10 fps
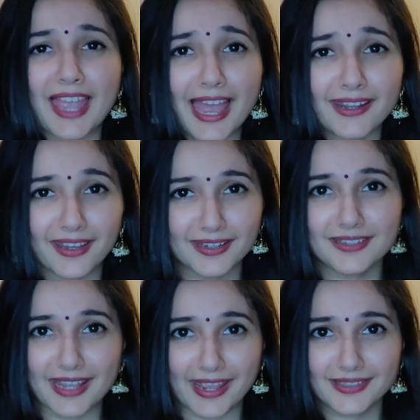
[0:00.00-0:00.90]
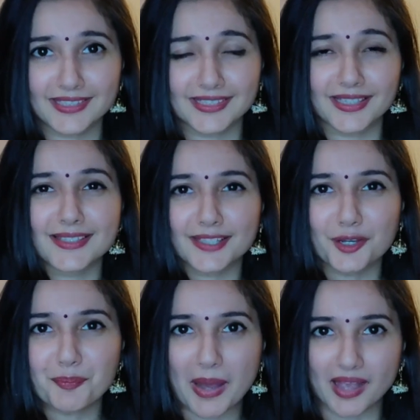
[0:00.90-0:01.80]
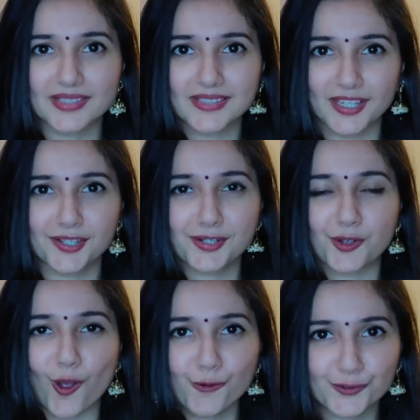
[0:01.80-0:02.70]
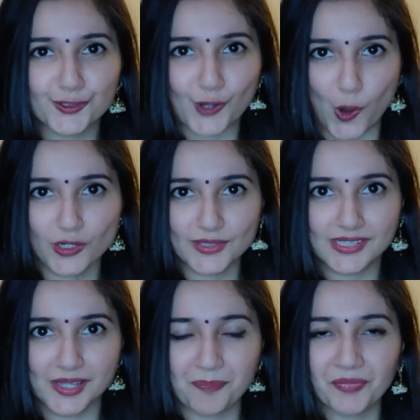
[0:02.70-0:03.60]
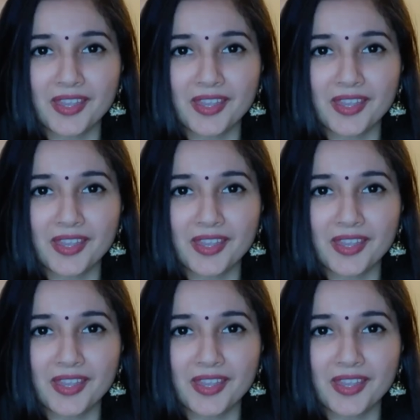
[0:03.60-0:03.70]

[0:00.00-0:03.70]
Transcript: An index is a basket of stocks